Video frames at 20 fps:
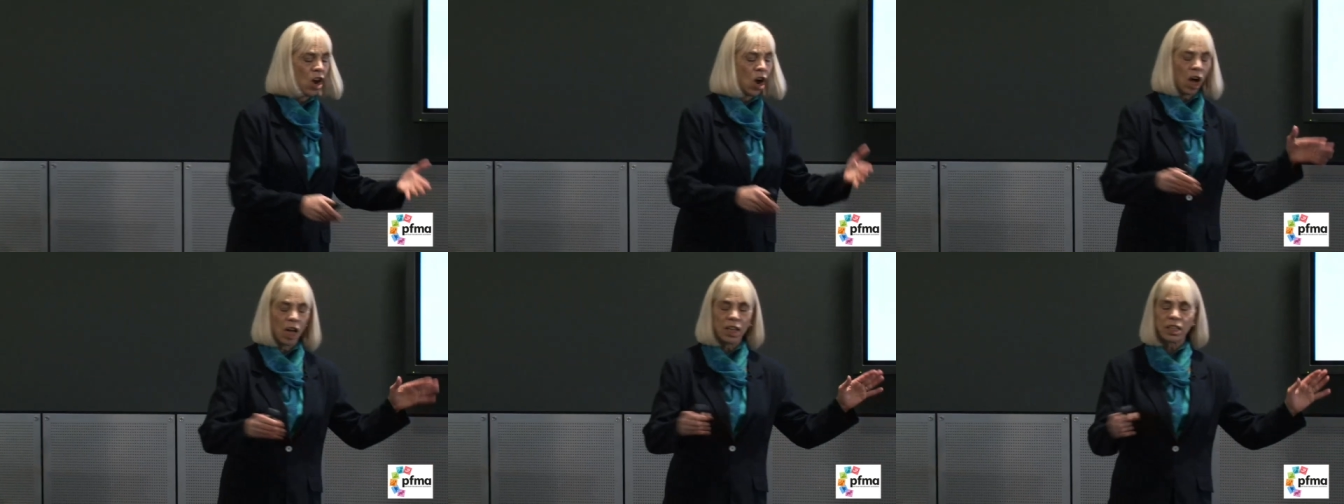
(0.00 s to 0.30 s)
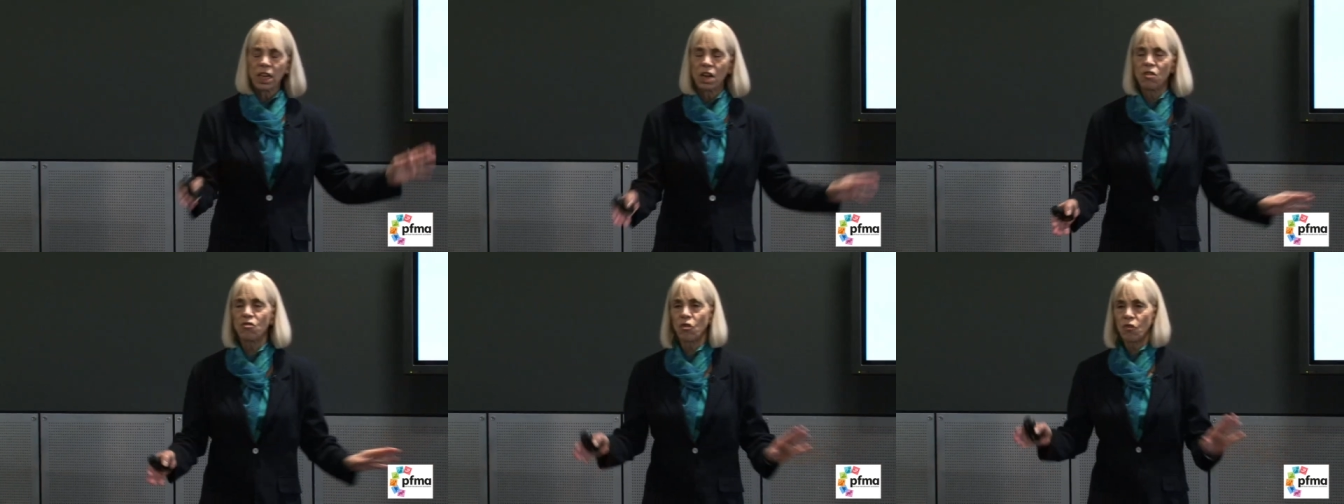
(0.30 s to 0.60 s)

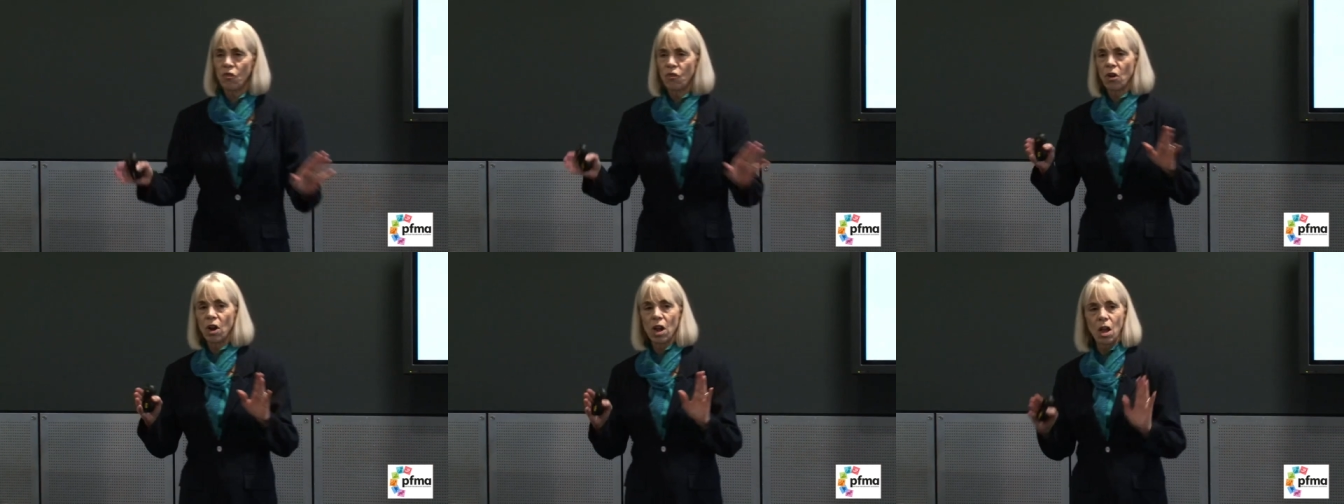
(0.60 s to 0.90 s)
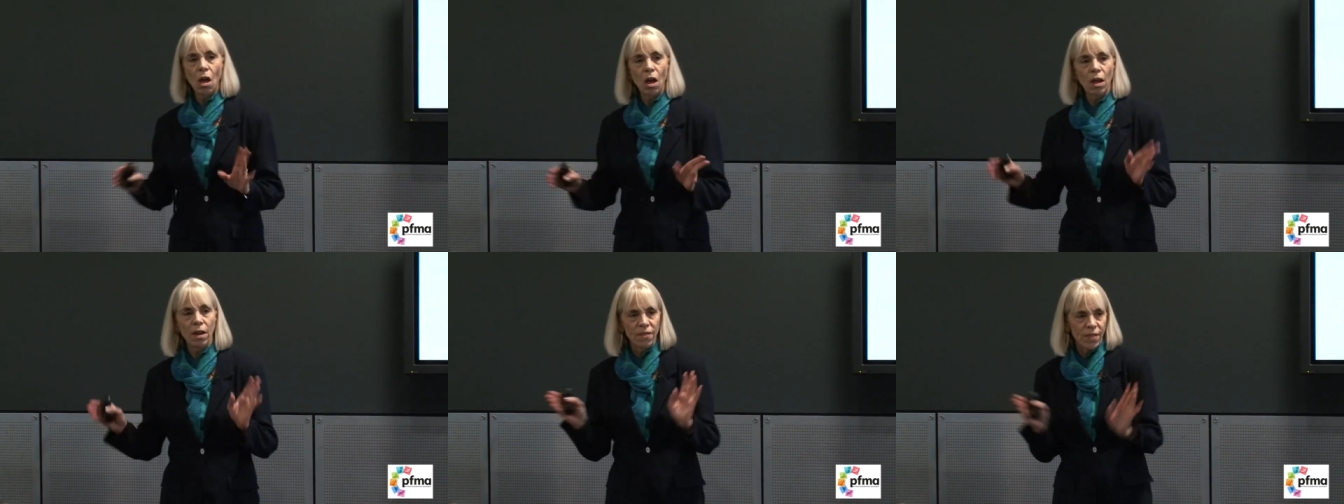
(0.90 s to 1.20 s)
essential for a
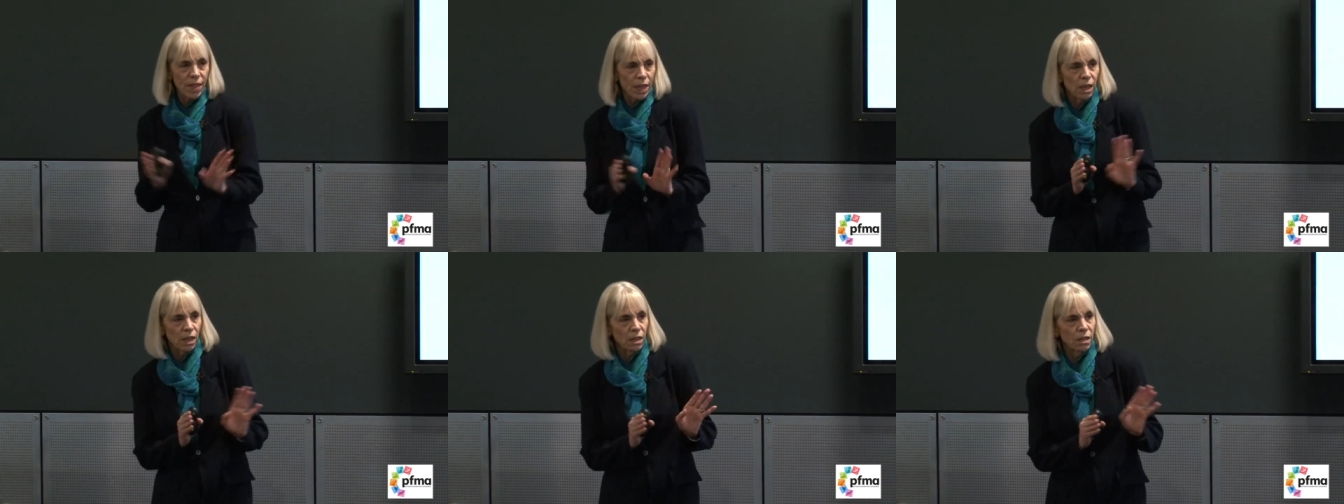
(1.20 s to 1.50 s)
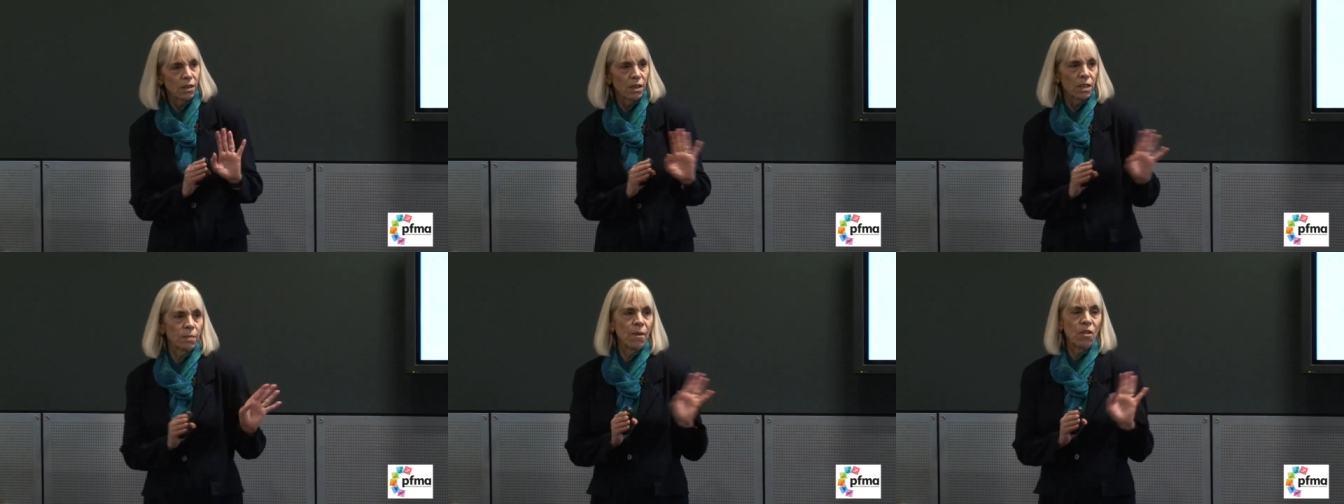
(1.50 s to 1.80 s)
lot of
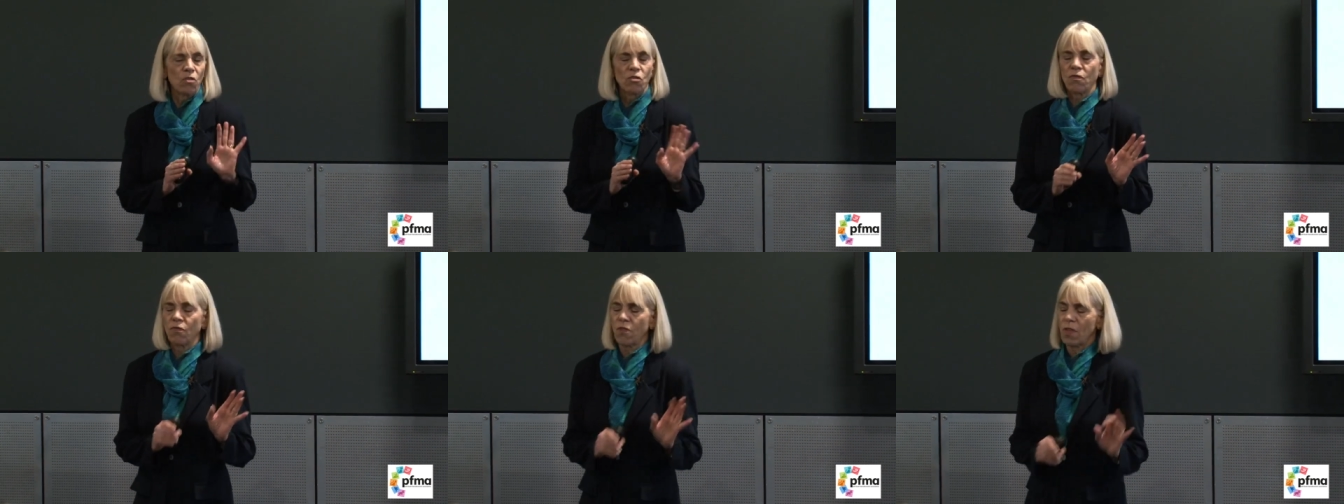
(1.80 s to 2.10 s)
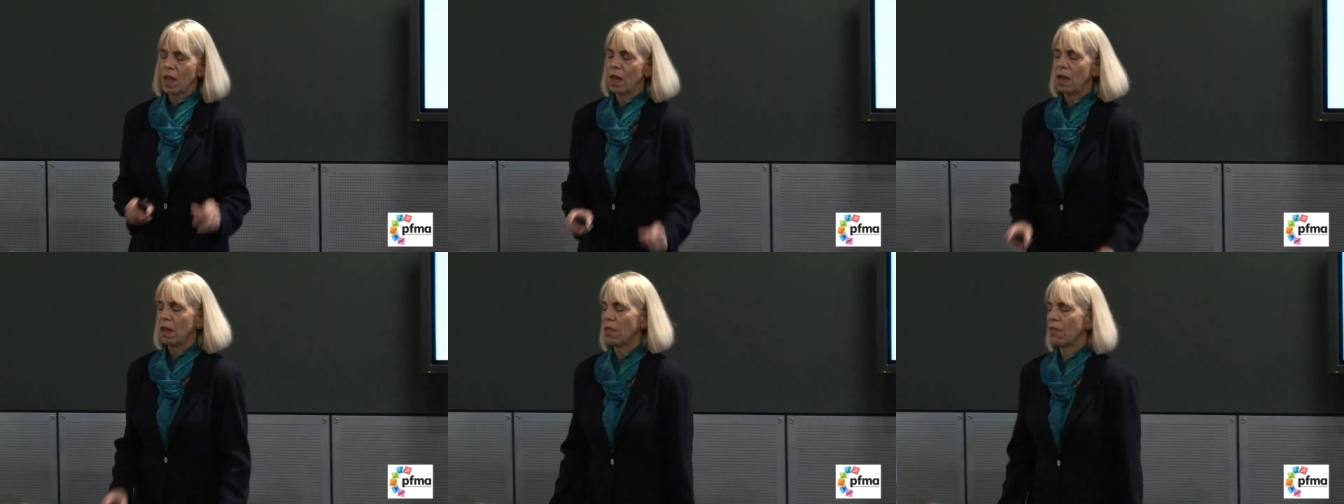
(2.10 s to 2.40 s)
things, especially for
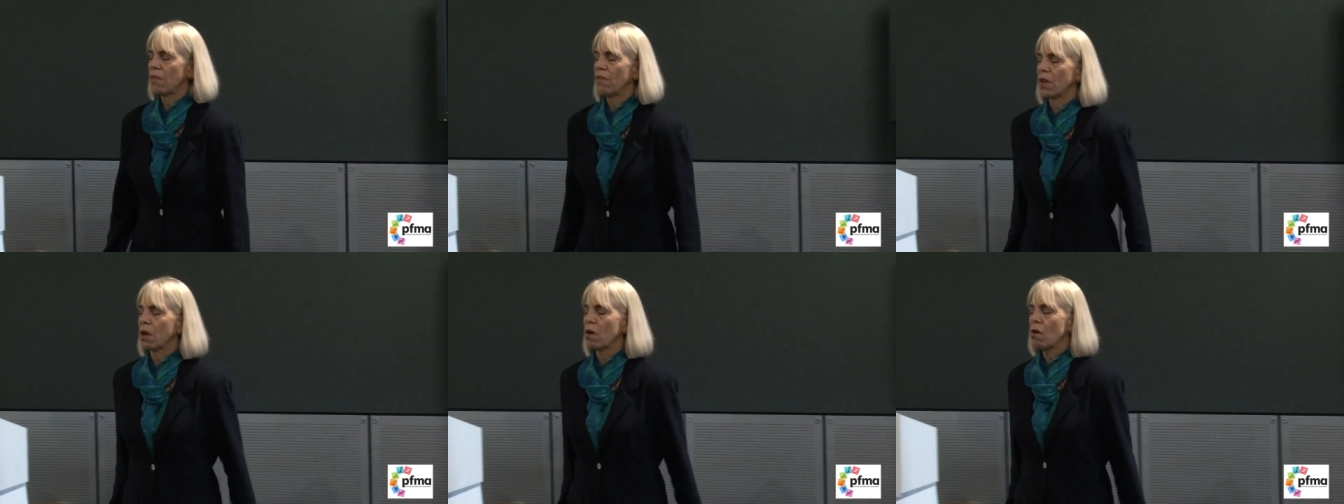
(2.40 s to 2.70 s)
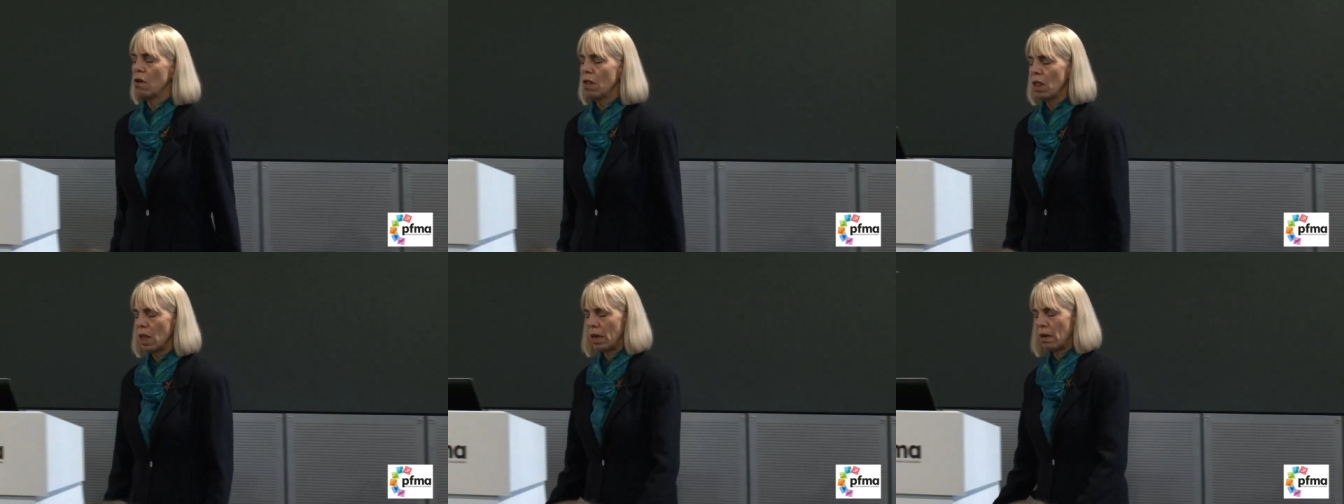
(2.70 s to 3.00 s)
the health of the
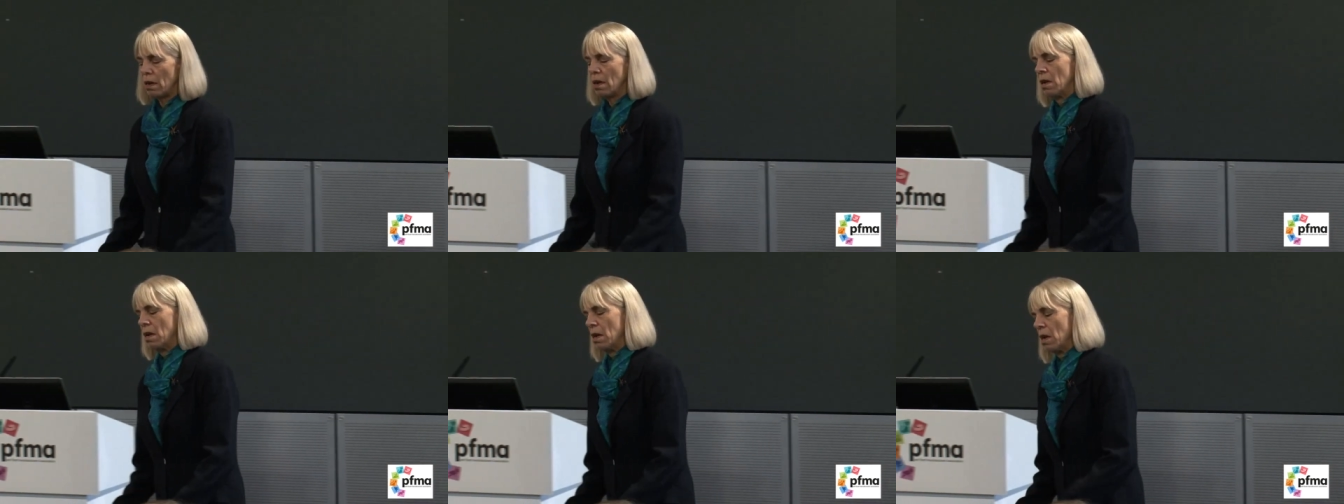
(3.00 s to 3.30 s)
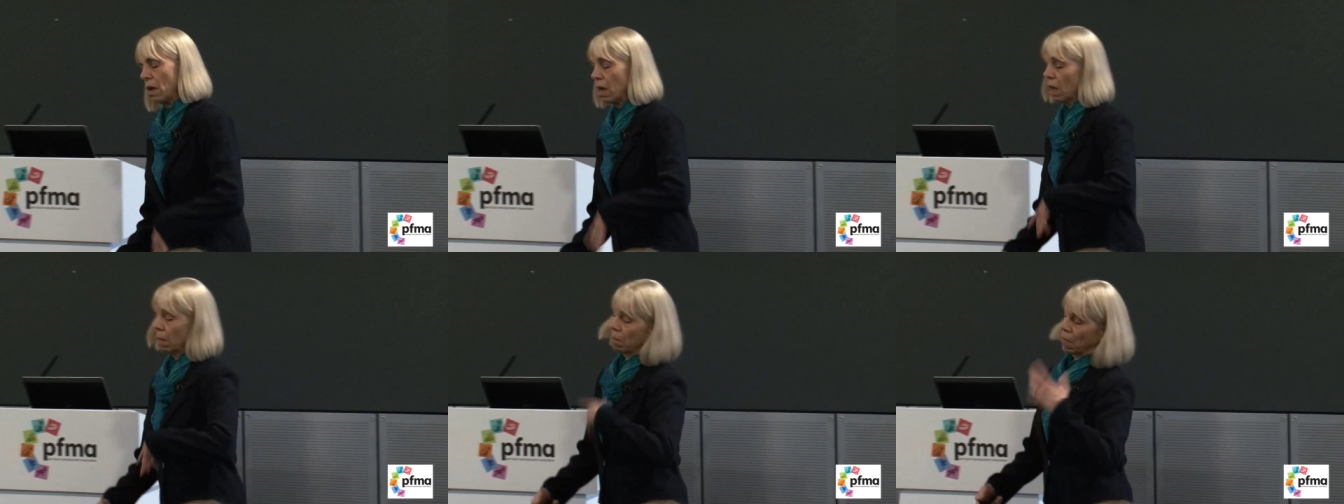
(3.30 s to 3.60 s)
colon
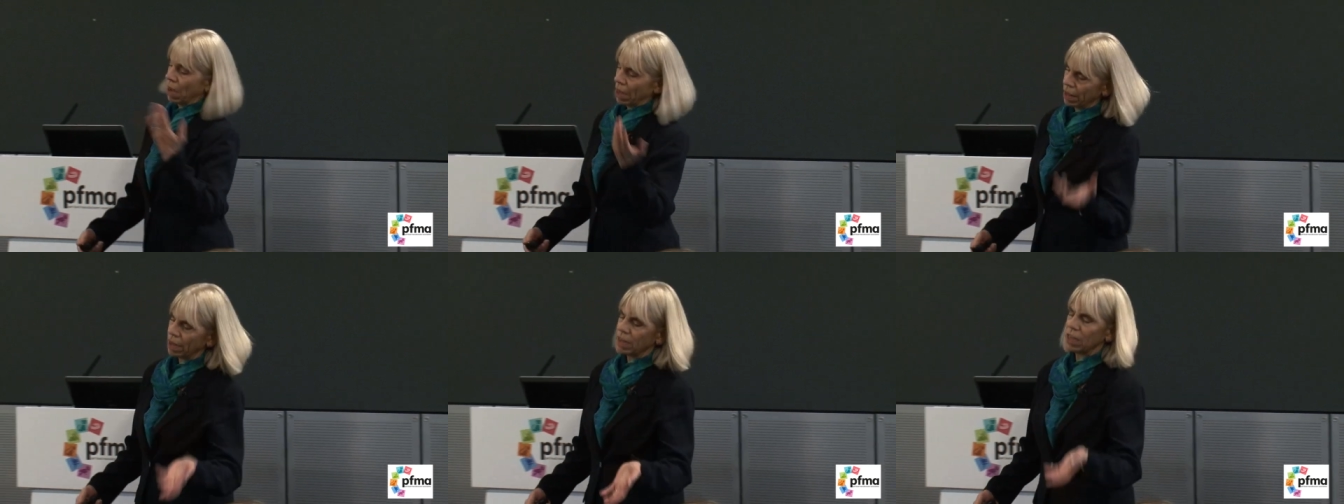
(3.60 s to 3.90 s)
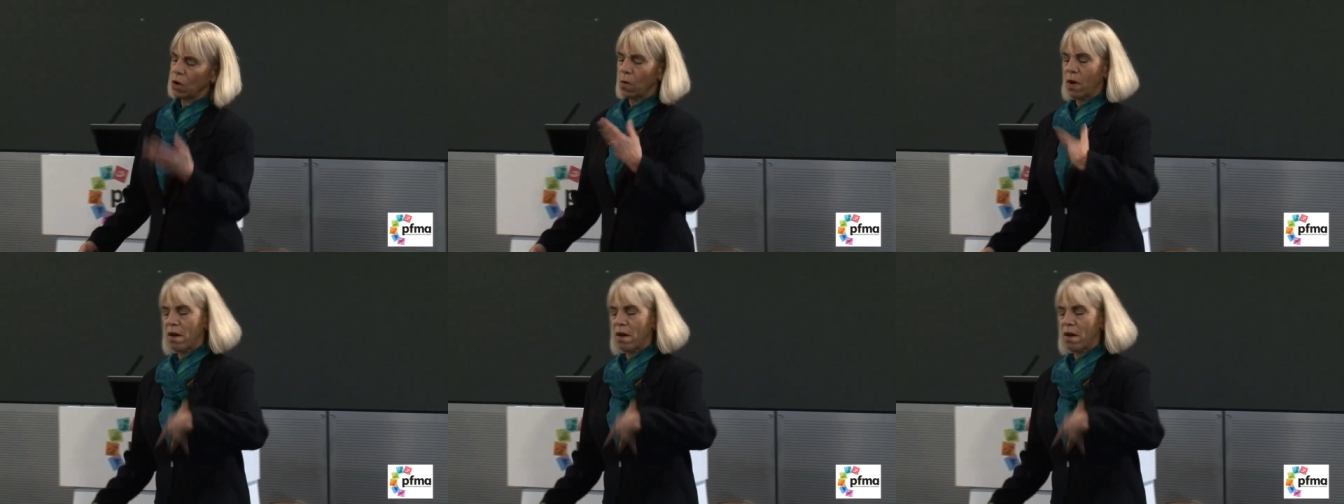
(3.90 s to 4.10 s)
unless you